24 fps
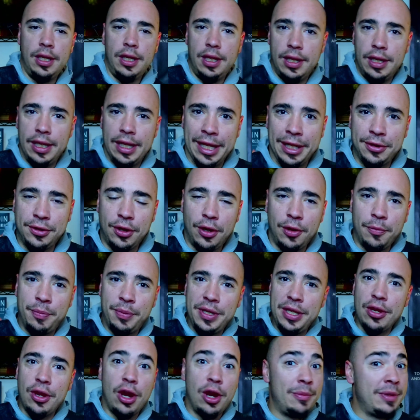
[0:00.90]

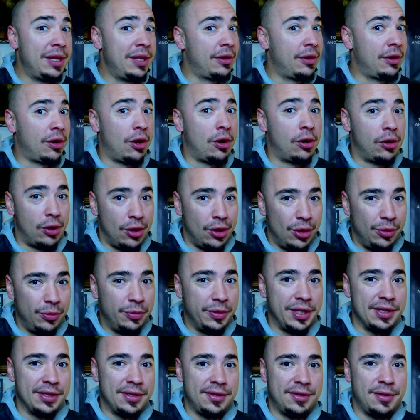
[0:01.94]
XRP Army, there are
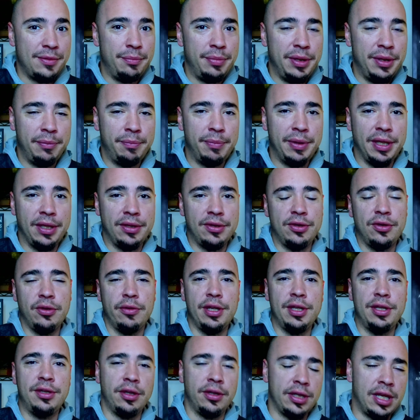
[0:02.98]
always some big stories
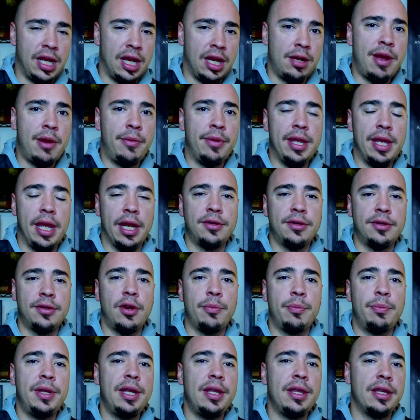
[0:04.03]
to talk about with
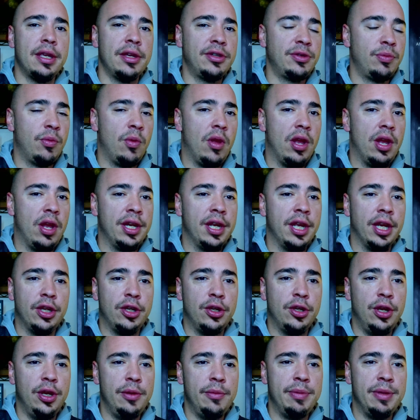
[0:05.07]
XRP. This one
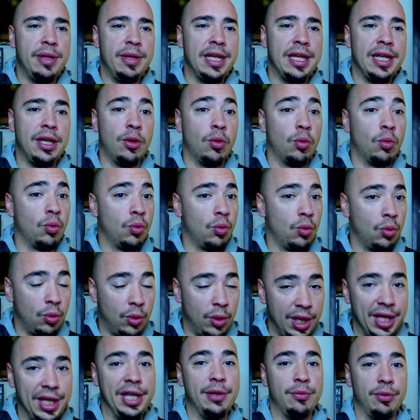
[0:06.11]
could be
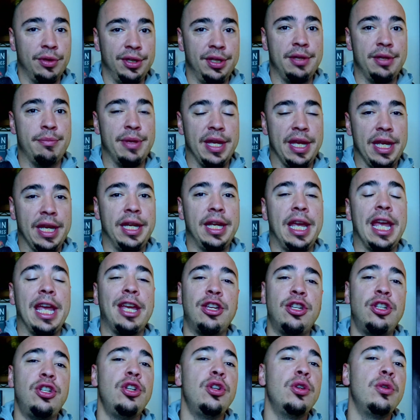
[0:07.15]
really, really big. A
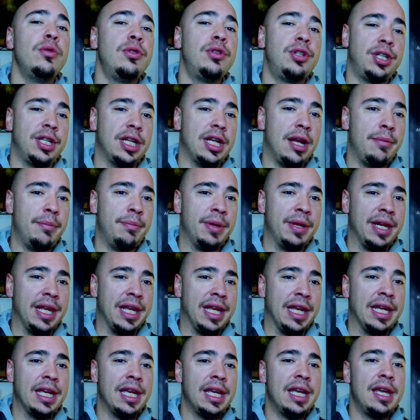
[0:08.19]
huge
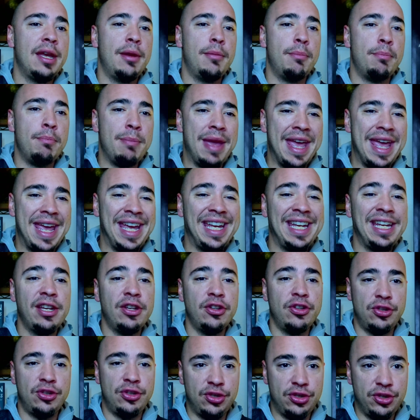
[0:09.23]
company may
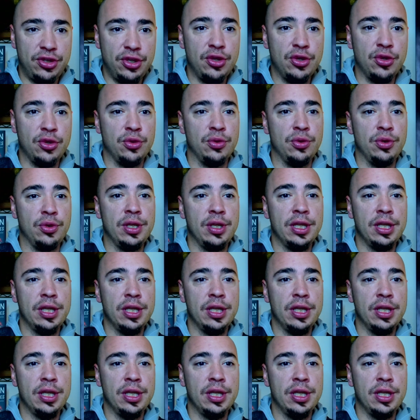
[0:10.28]
soon